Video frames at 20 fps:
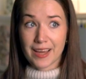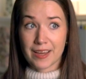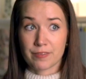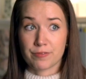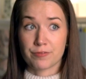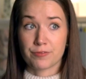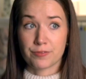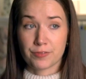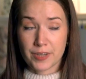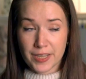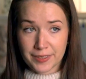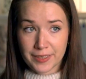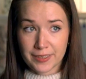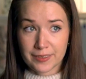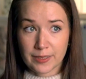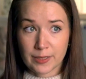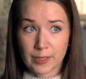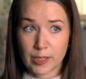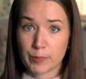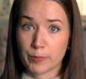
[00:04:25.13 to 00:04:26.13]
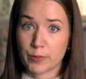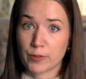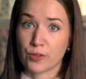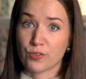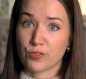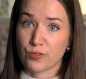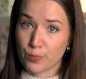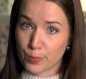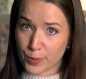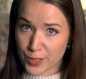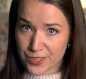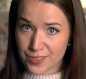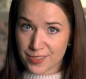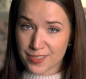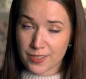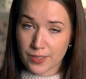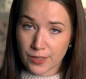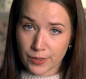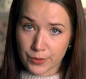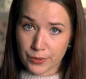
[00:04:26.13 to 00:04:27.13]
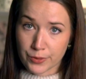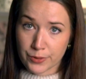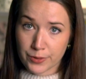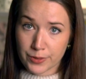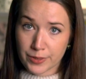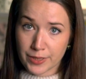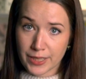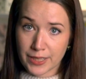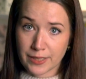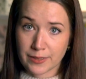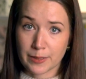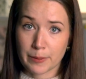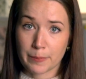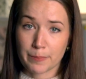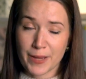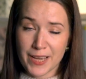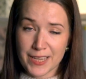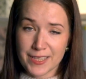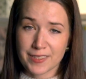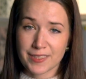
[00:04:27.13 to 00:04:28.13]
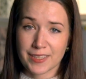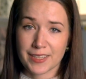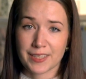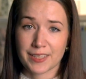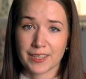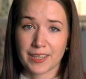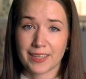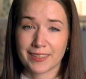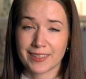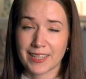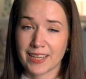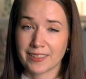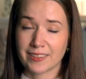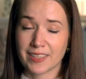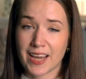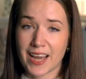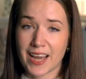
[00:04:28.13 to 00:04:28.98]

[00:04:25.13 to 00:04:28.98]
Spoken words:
I've read it a couple of months ago, and the best thing that